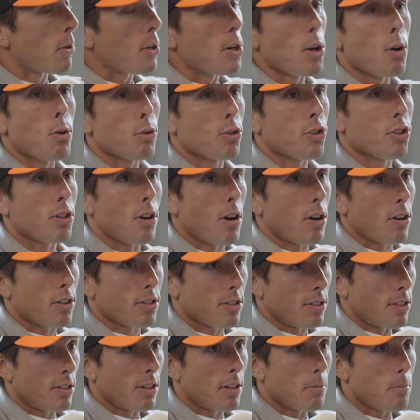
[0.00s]
were no
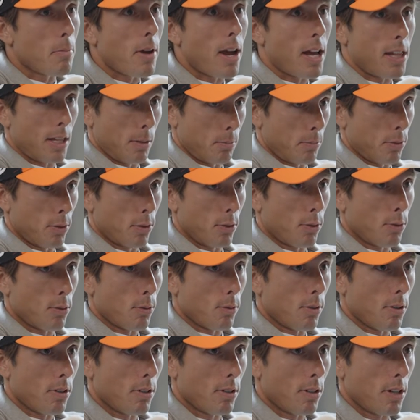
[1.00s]
sharks in the
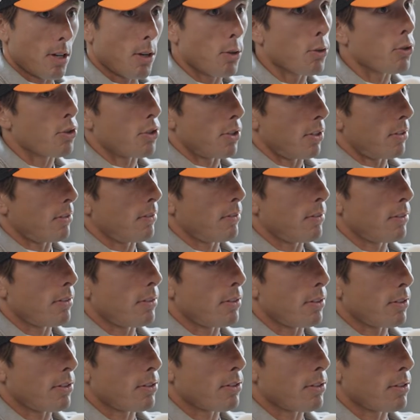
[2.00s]
Malibu Ocean
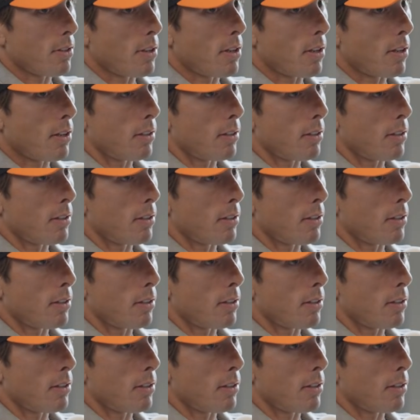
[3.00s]
this